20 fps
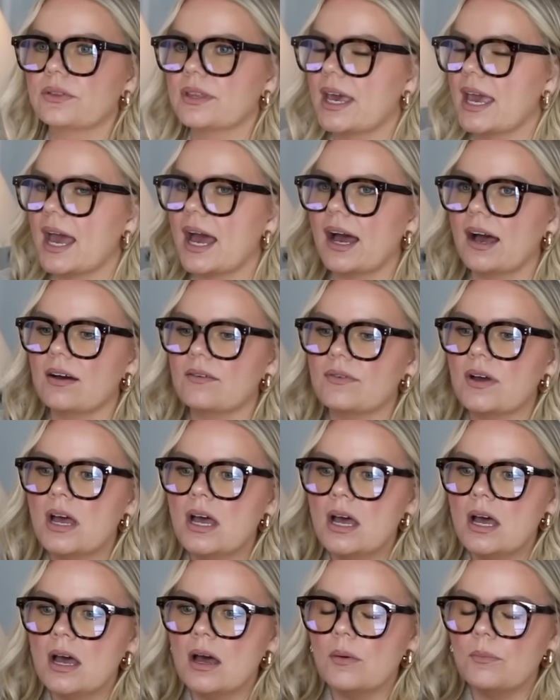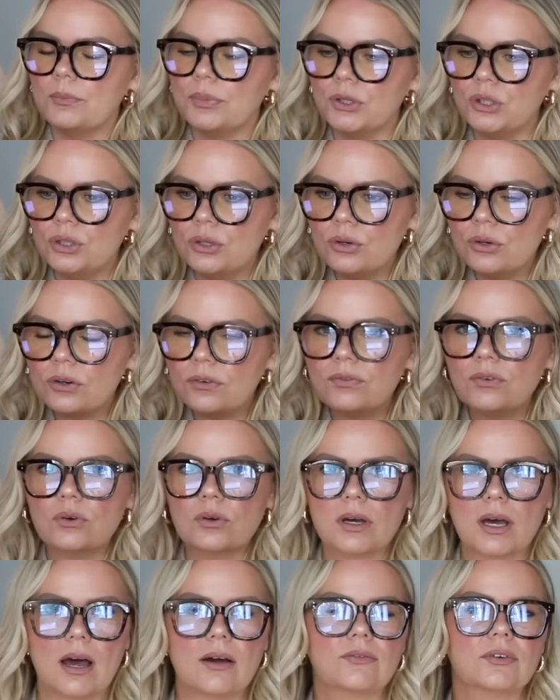They have beautiful
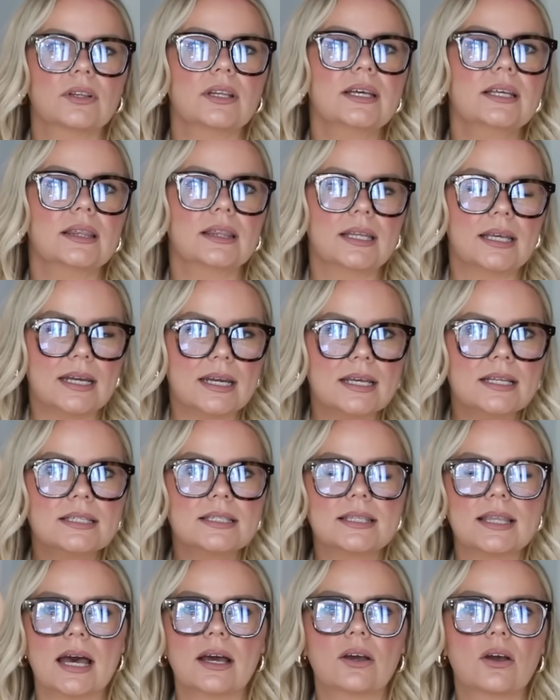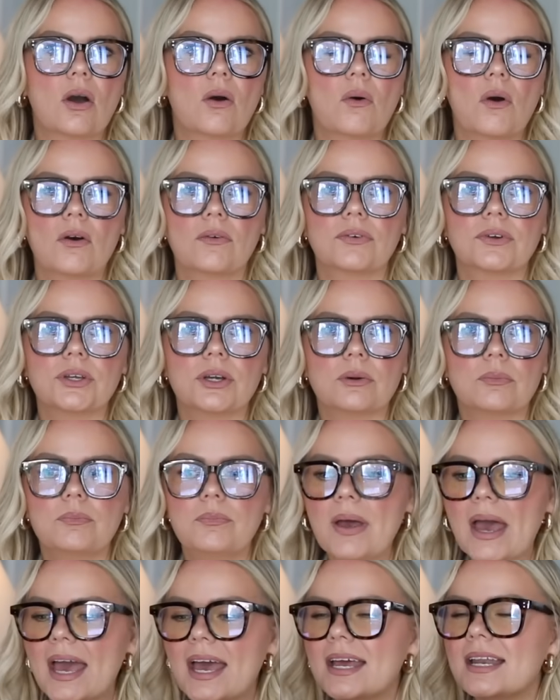coverlet linens that go over your
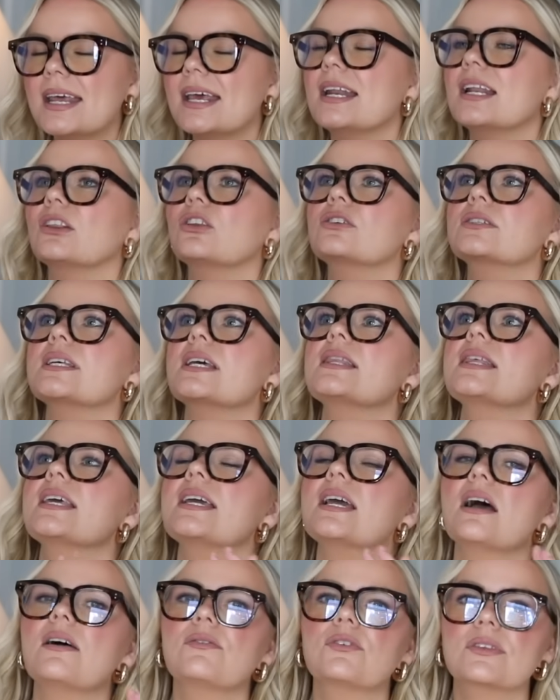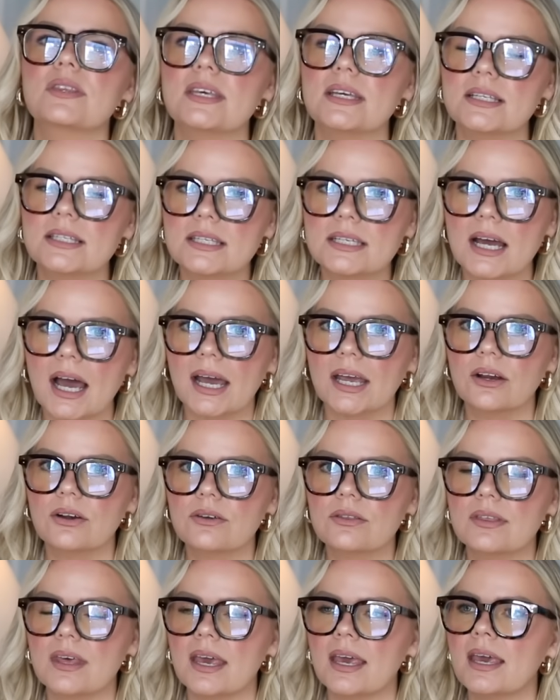bed, and it looks like they cover the entire
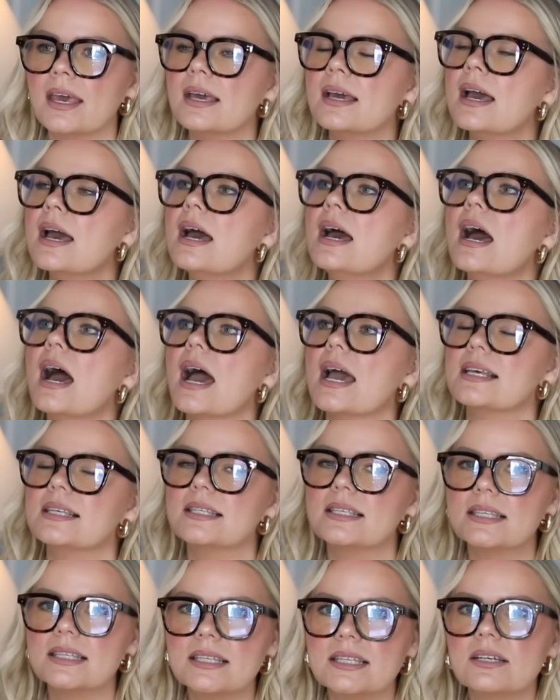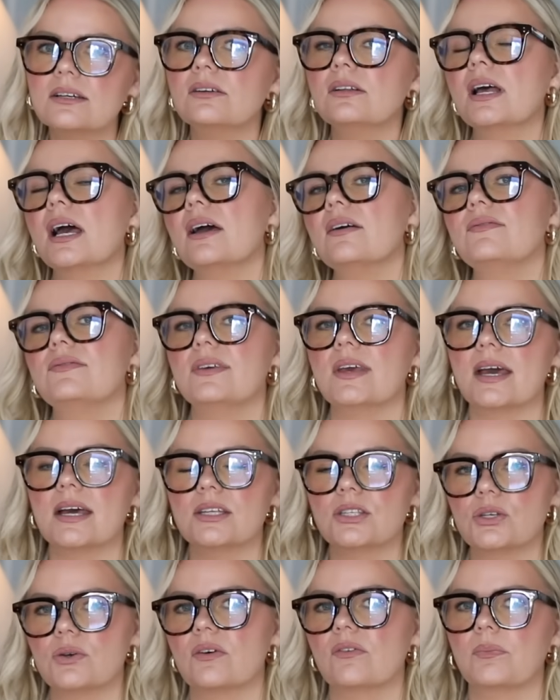thing. I still have
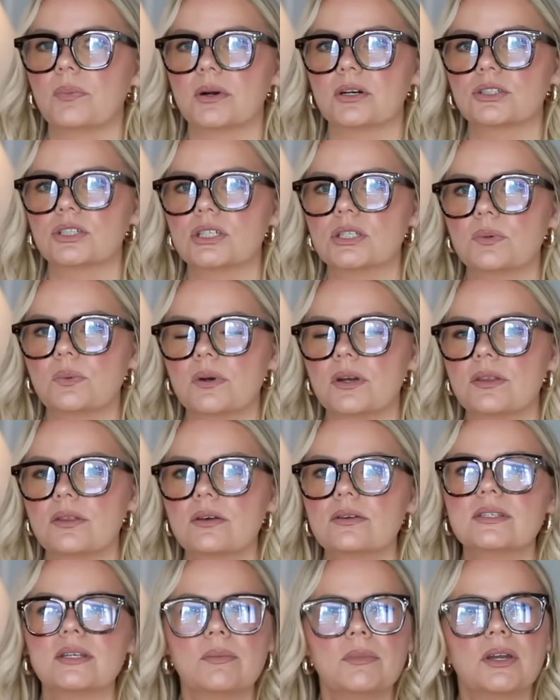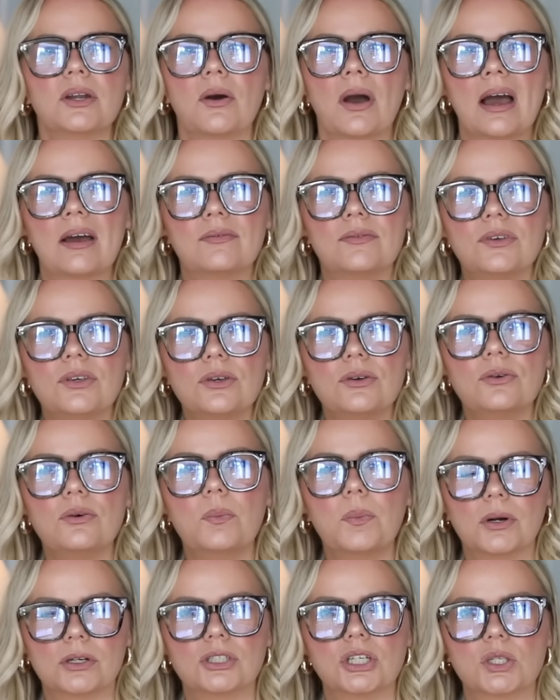yet to have purchased one of those. Let me know, have you
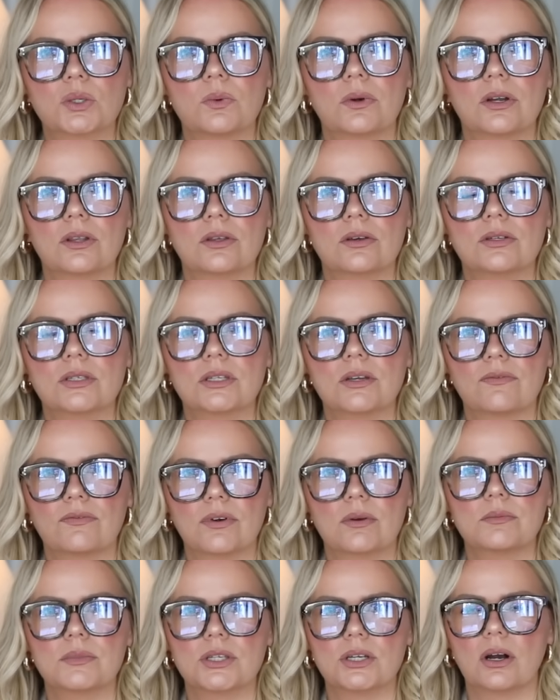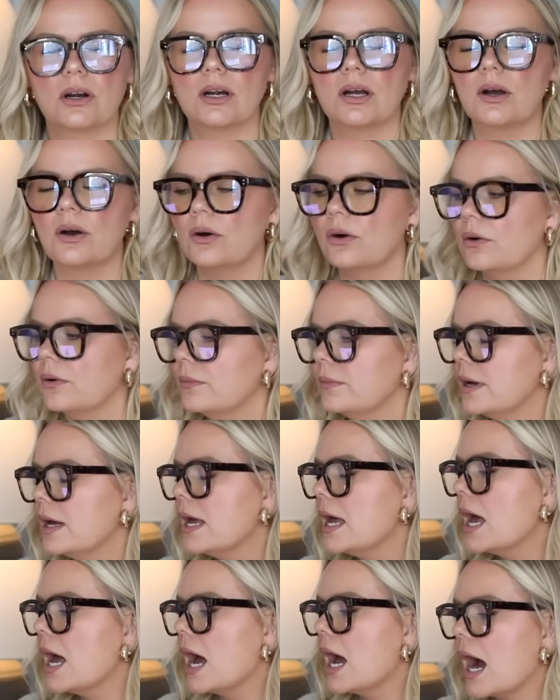purchased one of those from Zara Home?
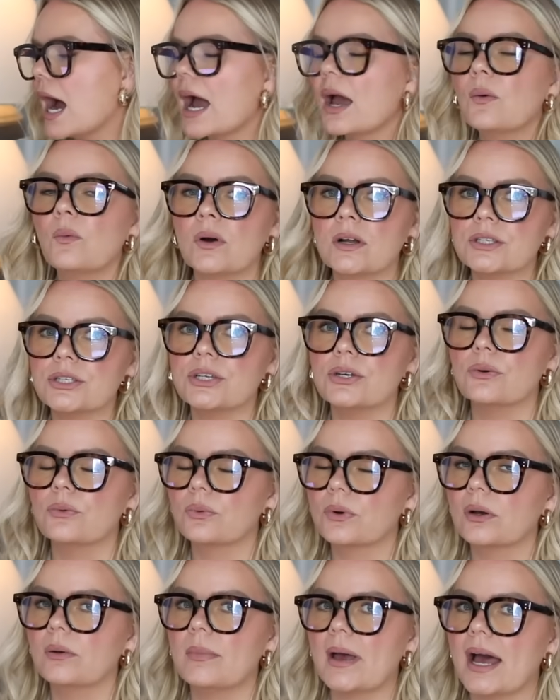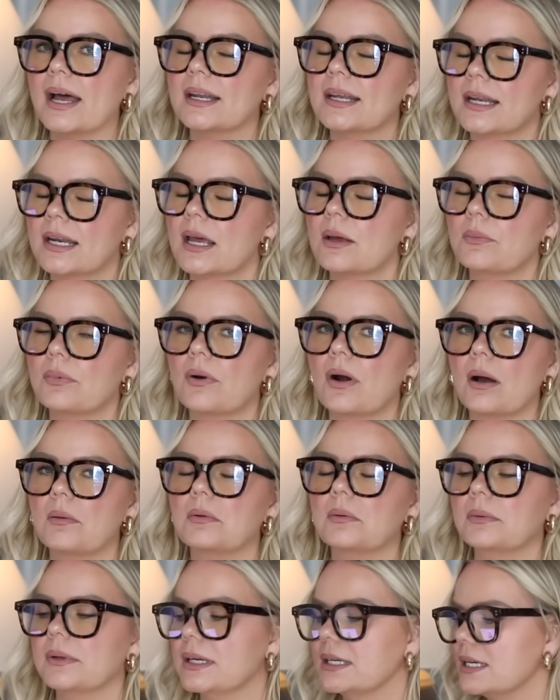I want to real bad, and I
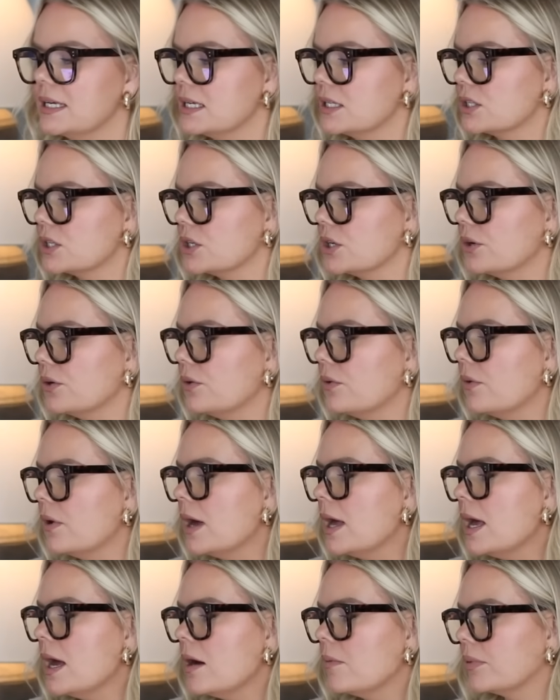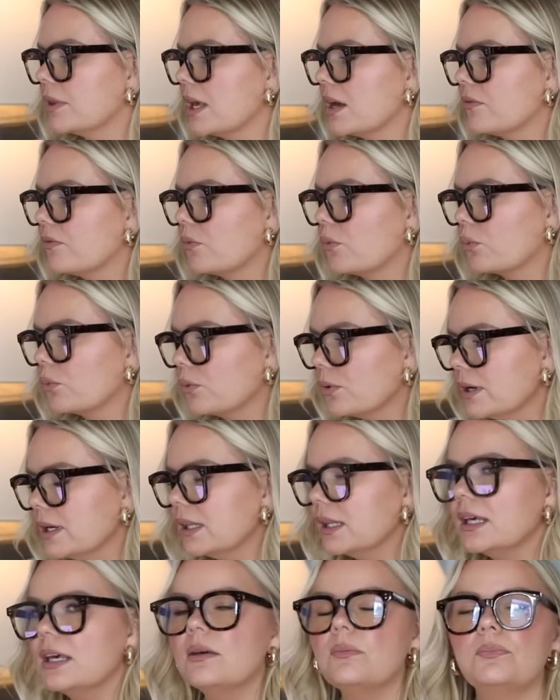probably need to, but they have
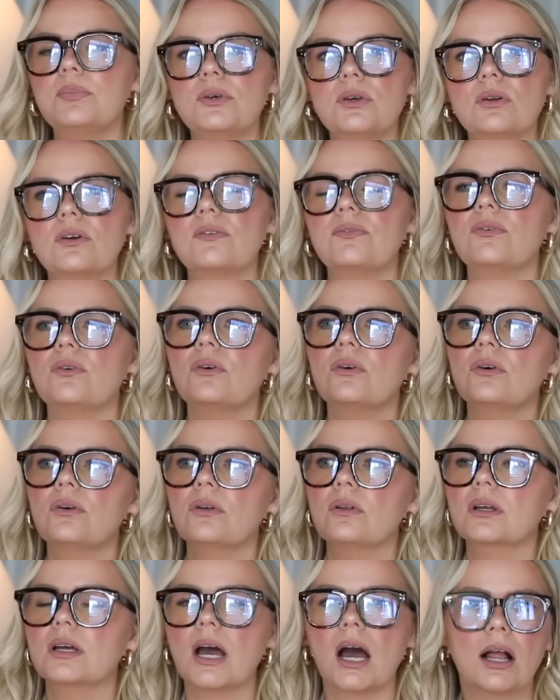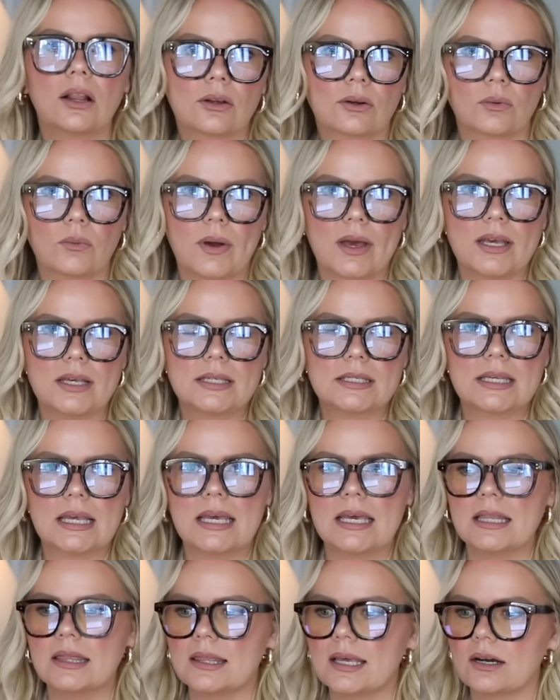really beautiful colorways
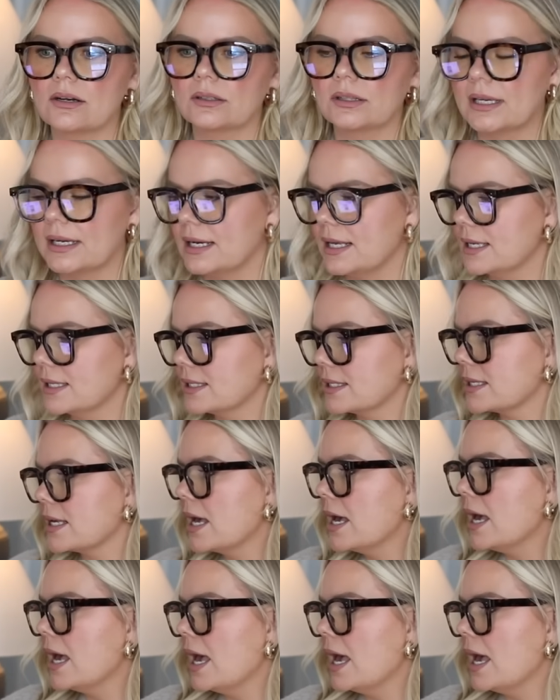in their linens.